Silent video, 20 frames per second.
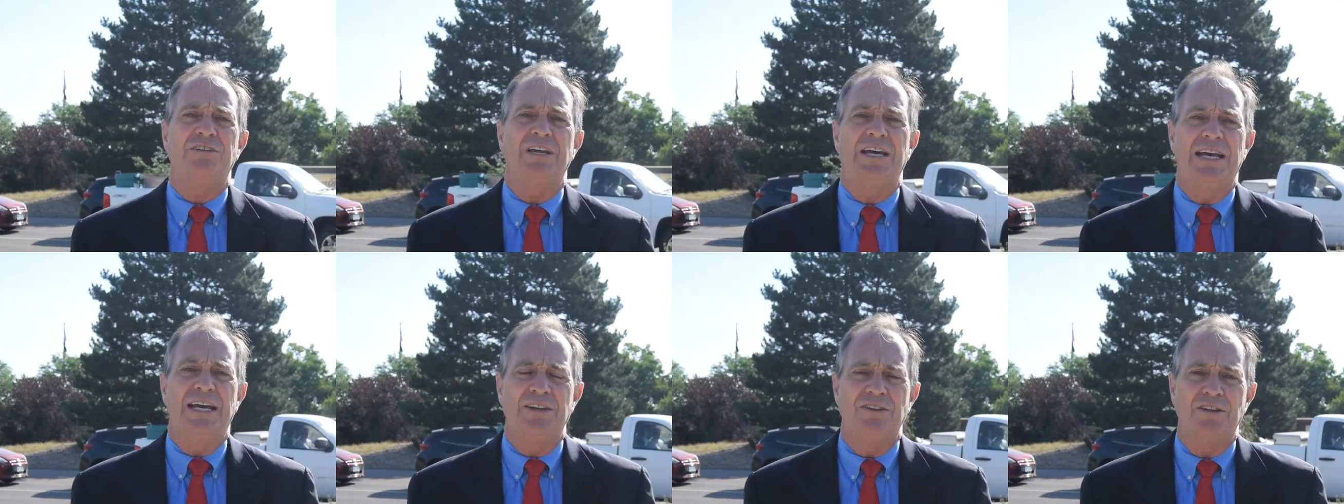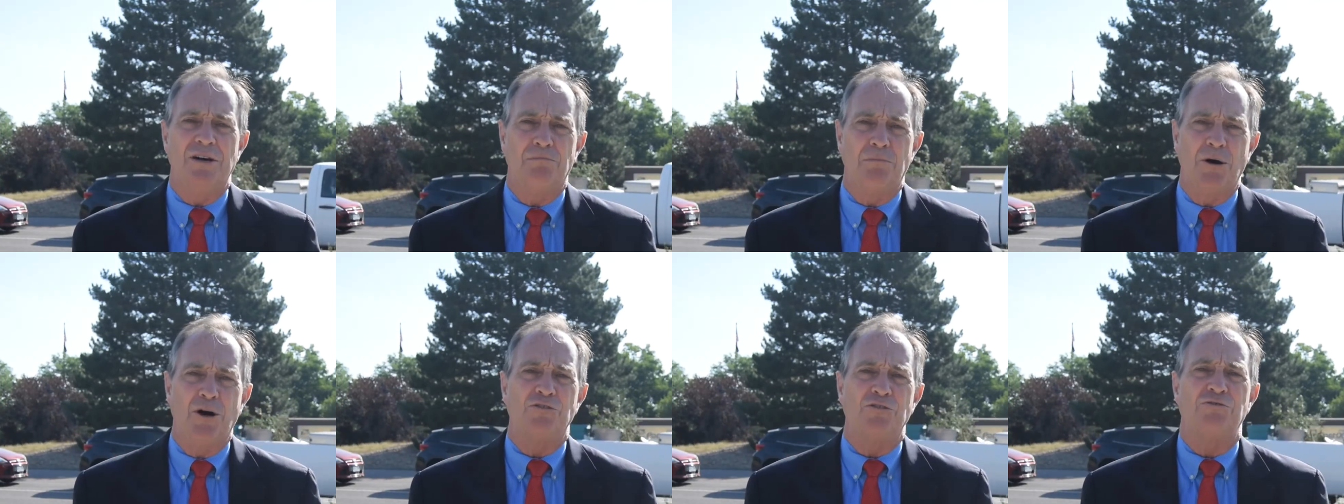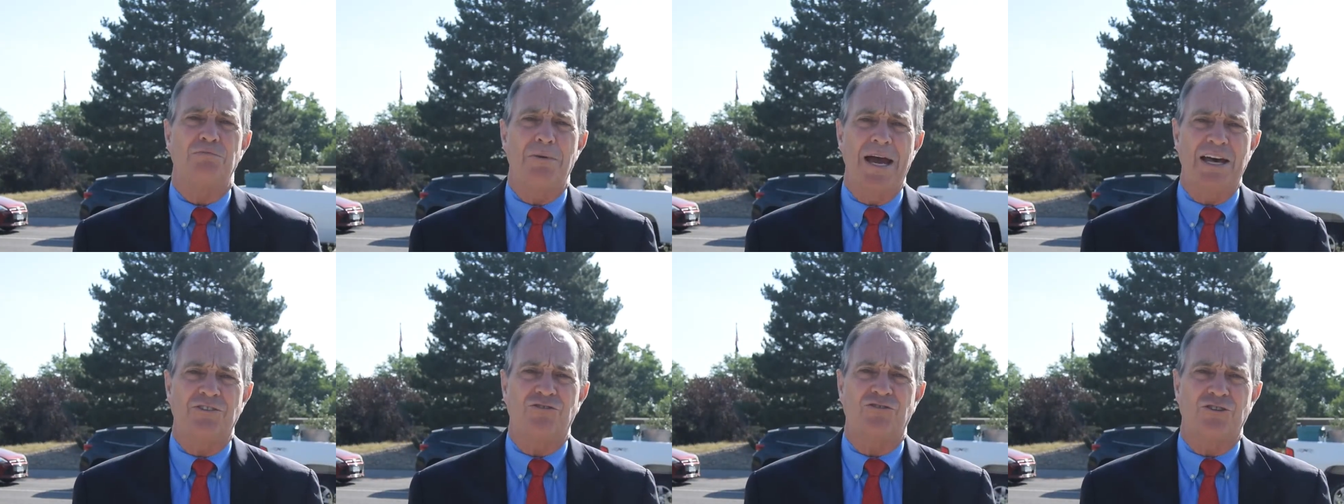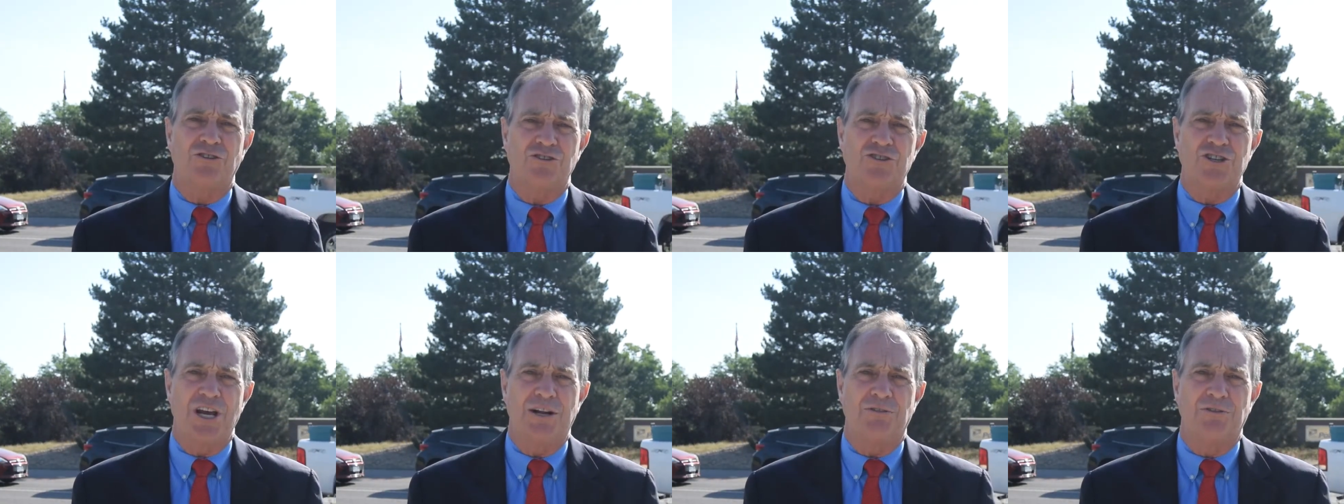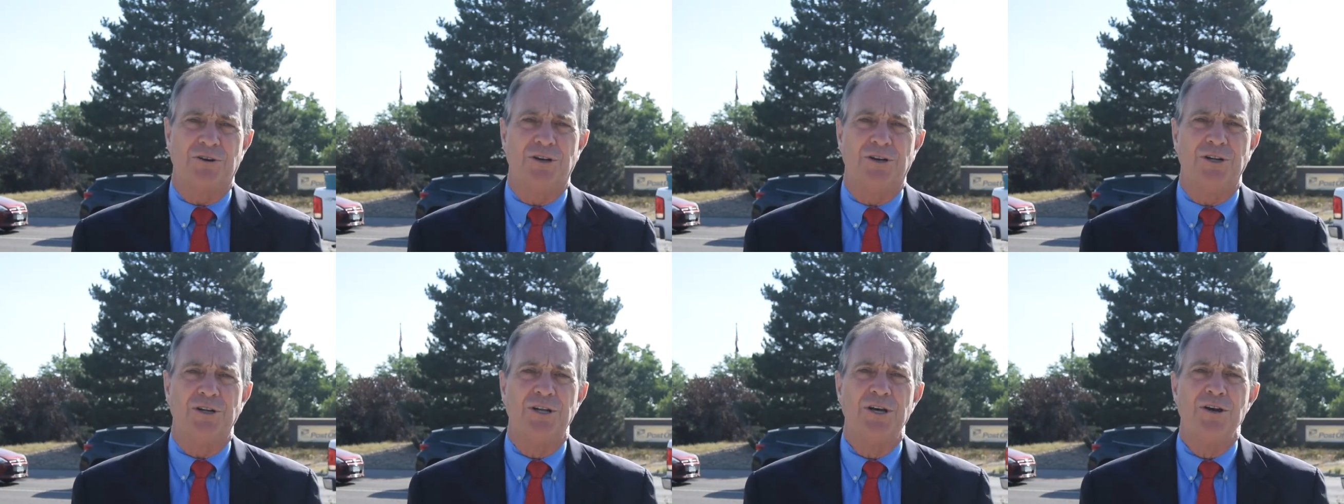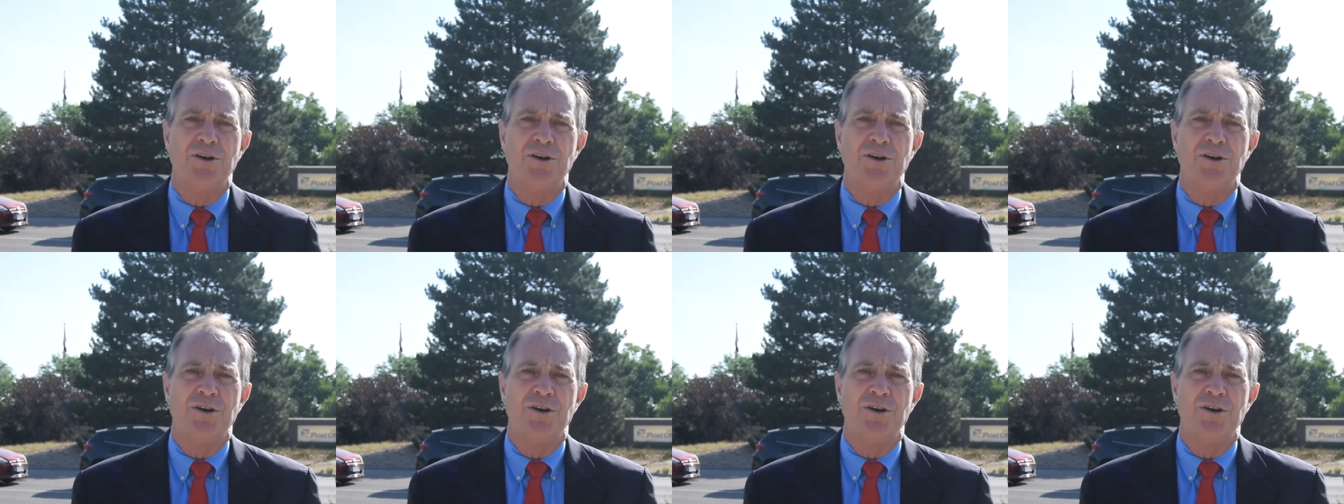and the Postmaster General